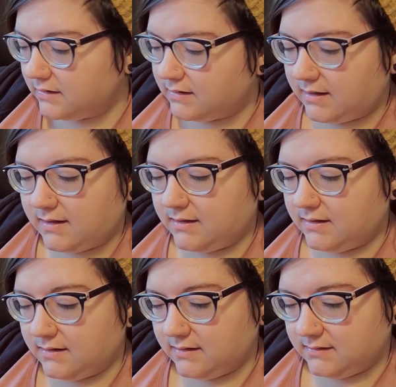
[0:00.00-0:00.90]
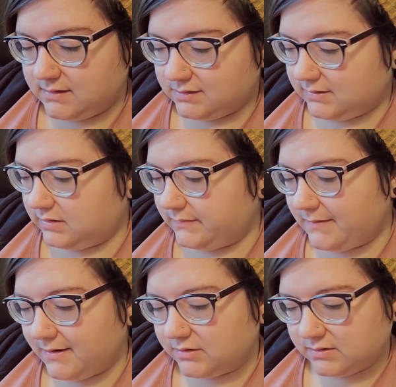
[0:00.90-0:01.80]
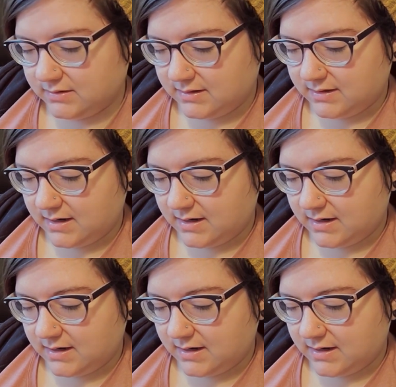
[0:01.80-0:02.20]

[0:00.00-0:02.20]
And they just need to be washed so that